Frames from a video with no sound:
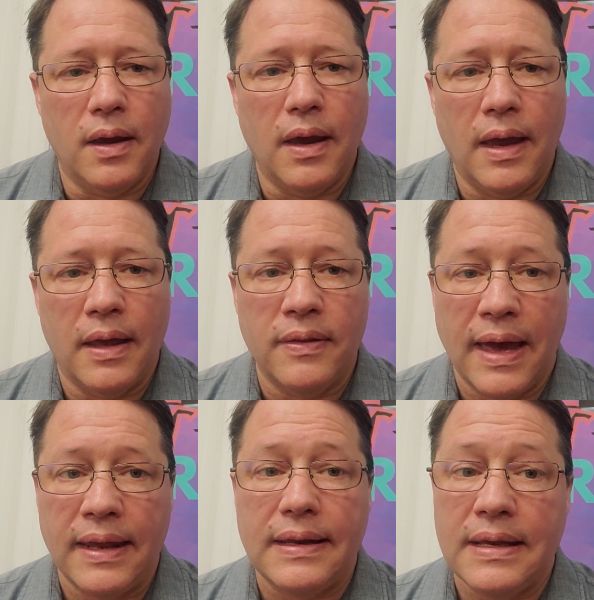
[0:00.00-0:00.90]
And
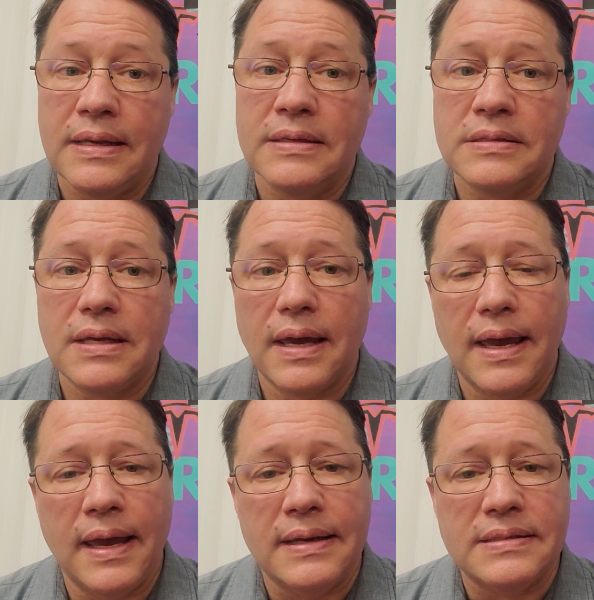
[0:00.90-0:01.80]
that is
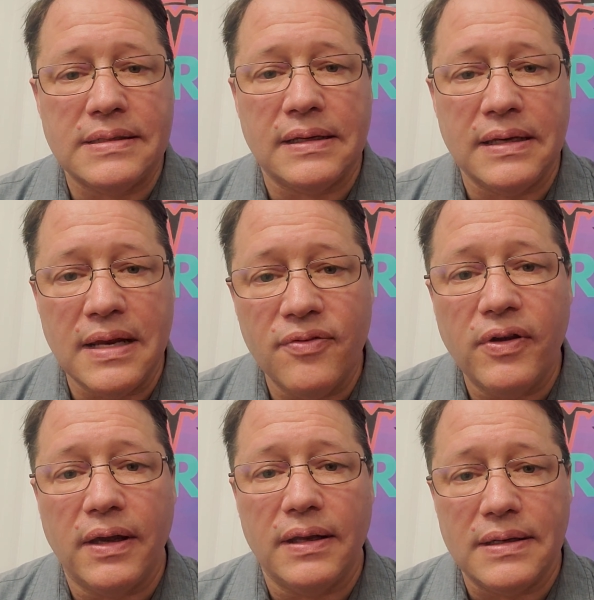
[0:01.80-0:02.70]
a
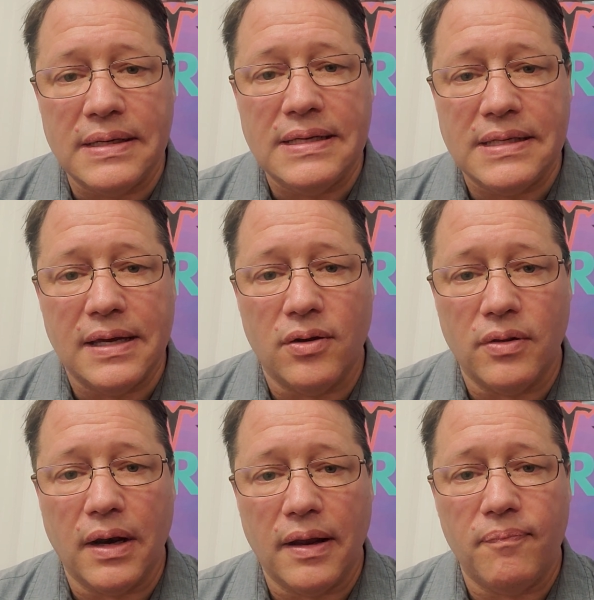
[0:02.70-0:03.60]
significant detail
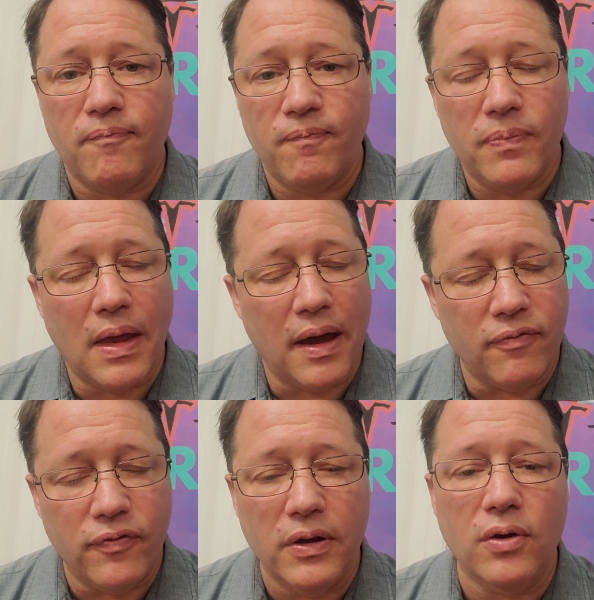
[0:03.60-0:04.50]
that I
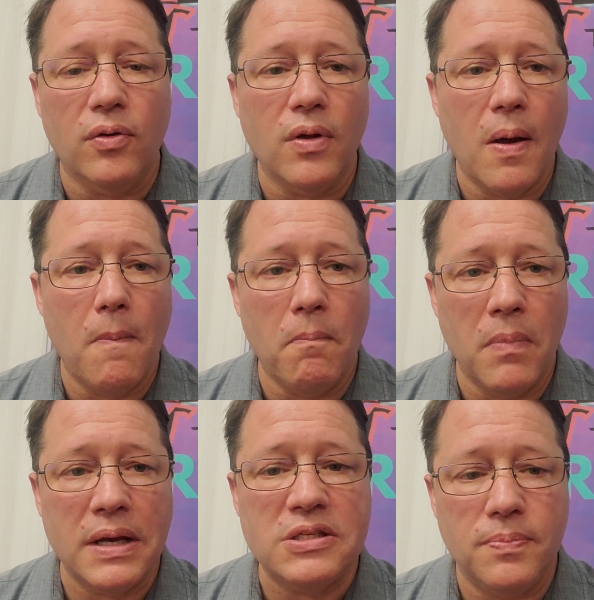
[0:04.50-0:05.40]
feel
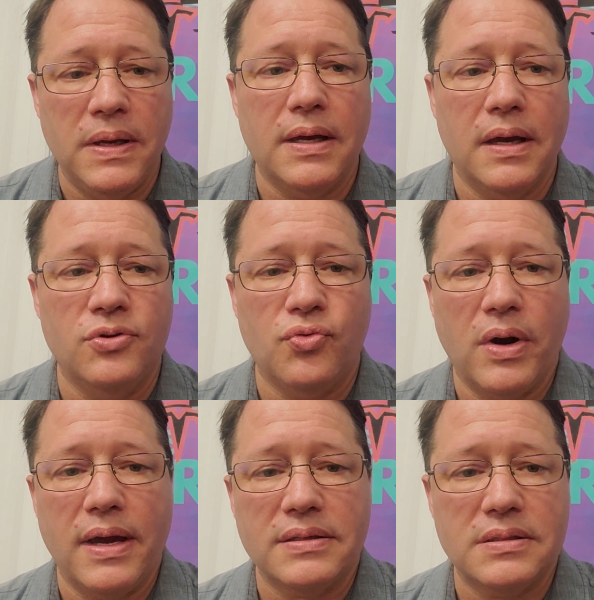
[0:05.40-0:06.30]
must be
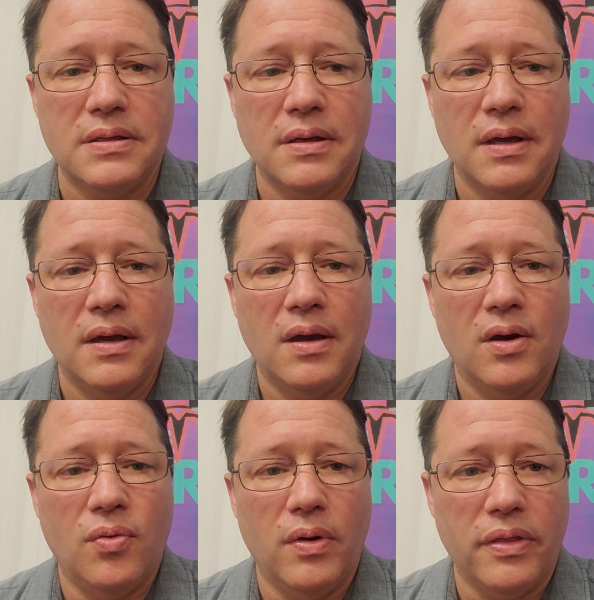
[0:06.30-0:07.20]
addressed
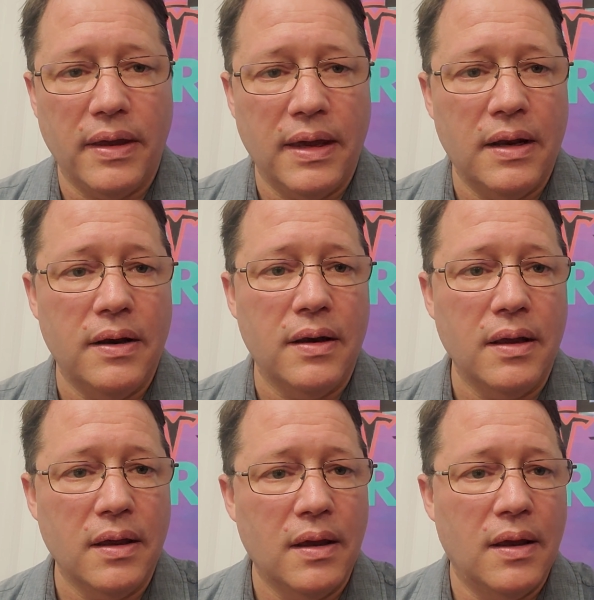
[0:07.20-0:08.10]
within
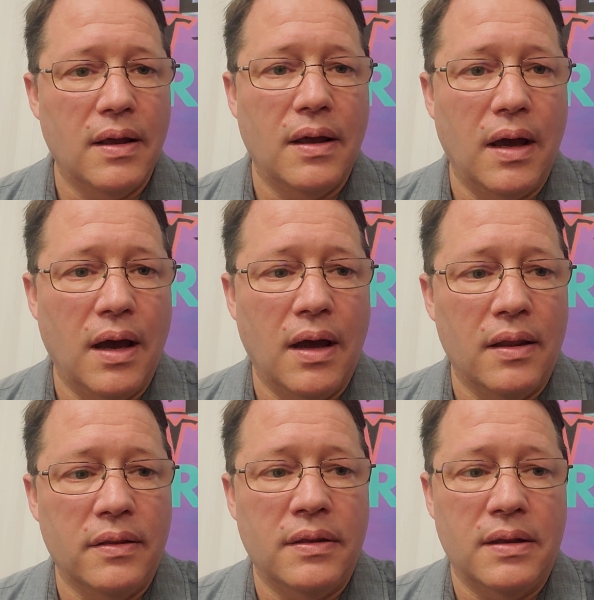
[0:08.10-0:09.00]

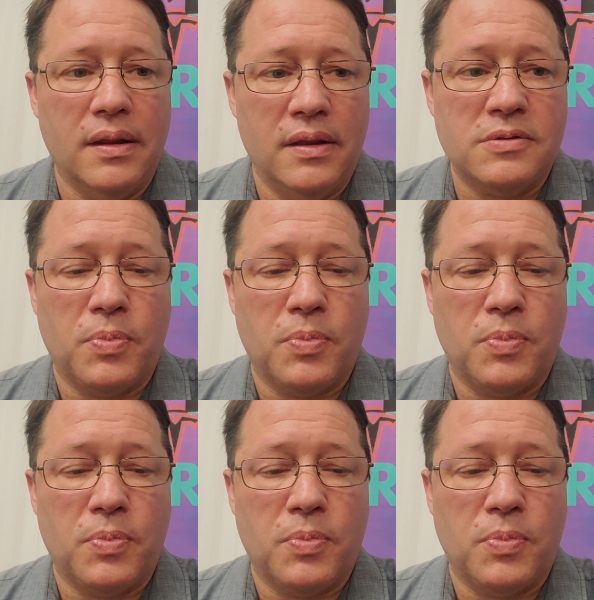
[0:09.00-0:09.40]
this